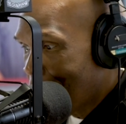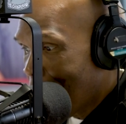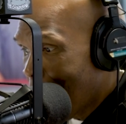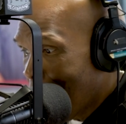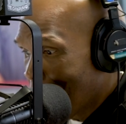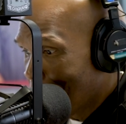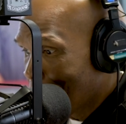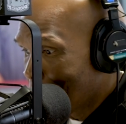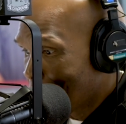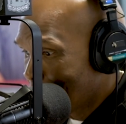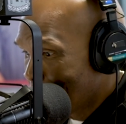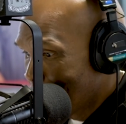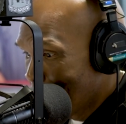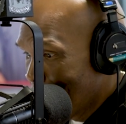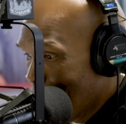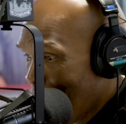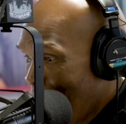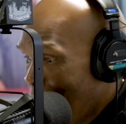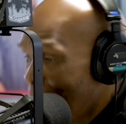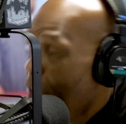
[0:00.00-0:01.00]
the name. You
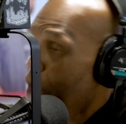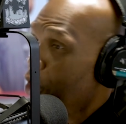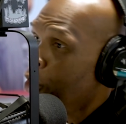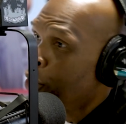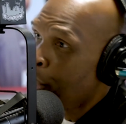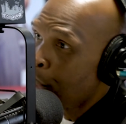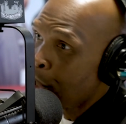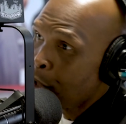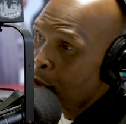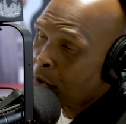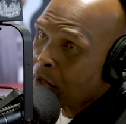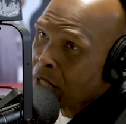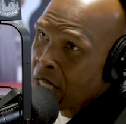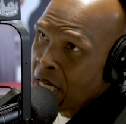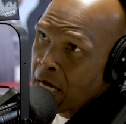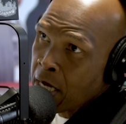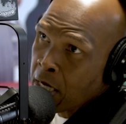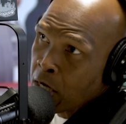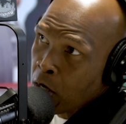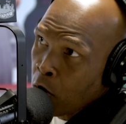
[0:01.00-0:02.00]
know? Do you
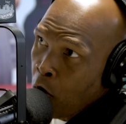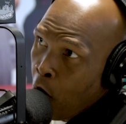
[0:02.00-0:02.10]
think?